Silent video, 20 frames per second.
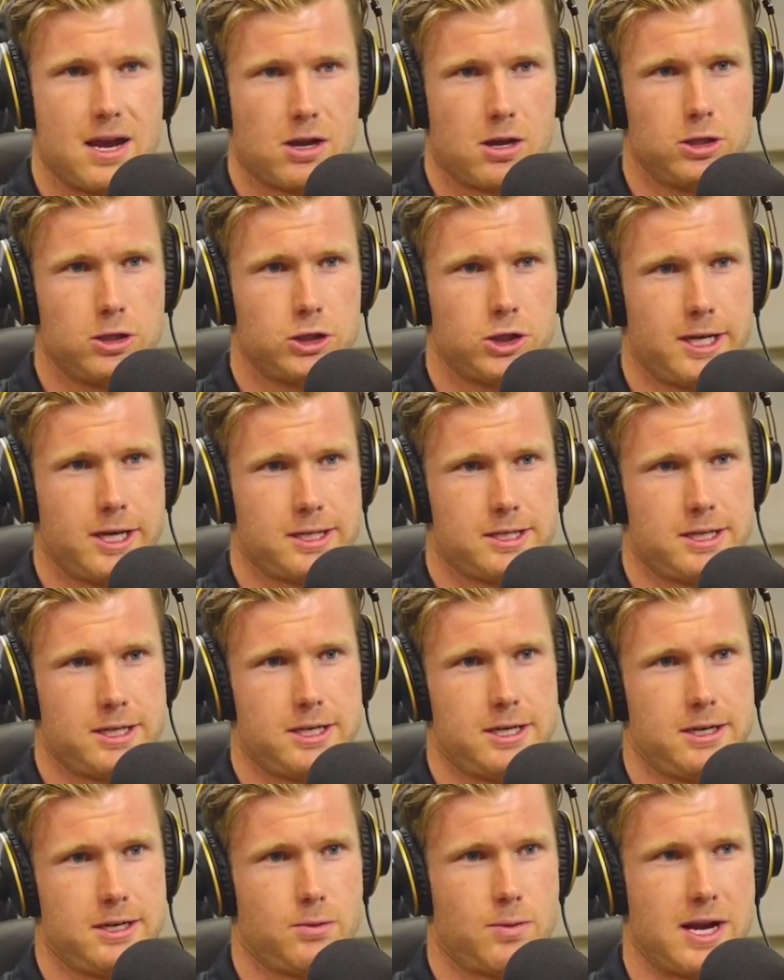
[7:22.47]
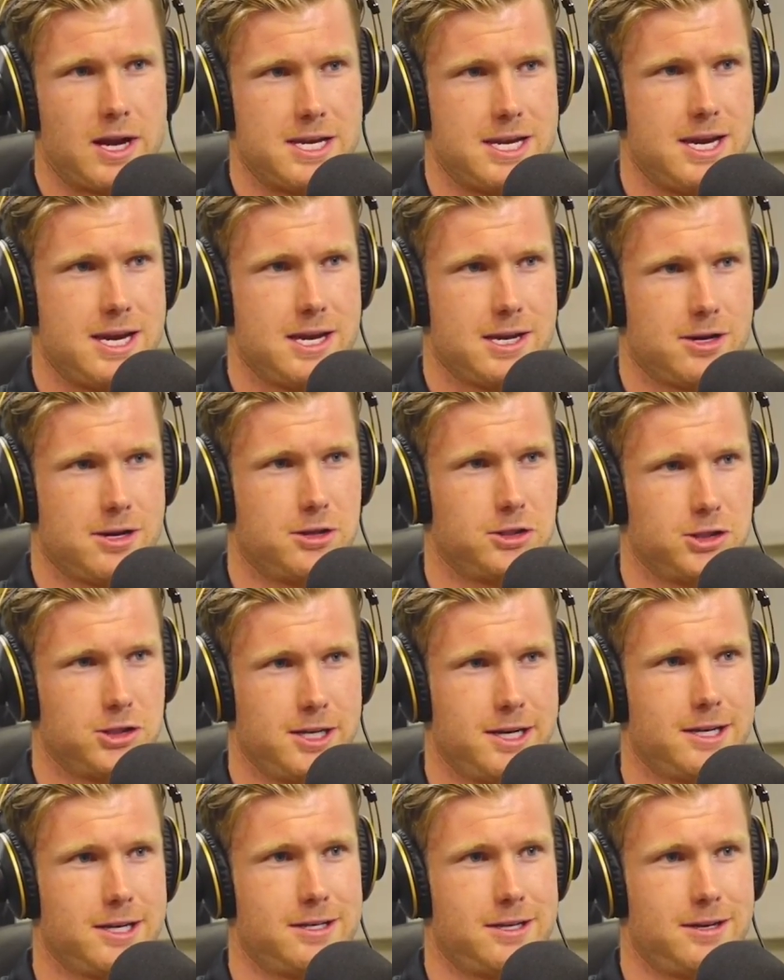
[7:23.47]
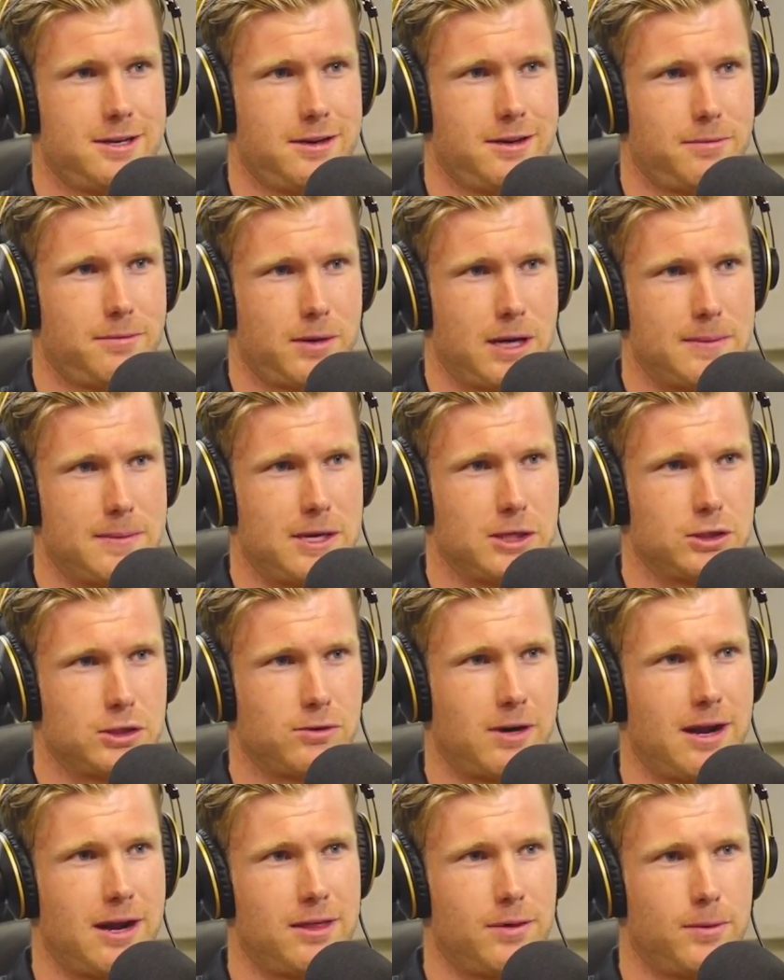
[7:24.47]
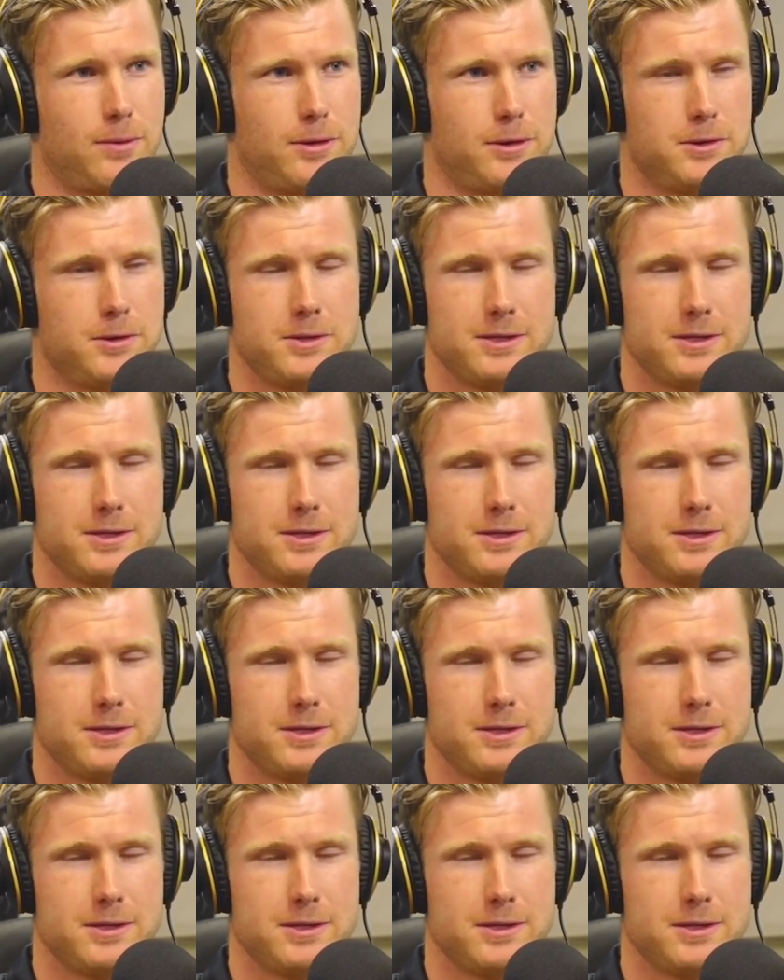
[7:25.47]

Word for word: contracts are one year contracts, pretty much around the world.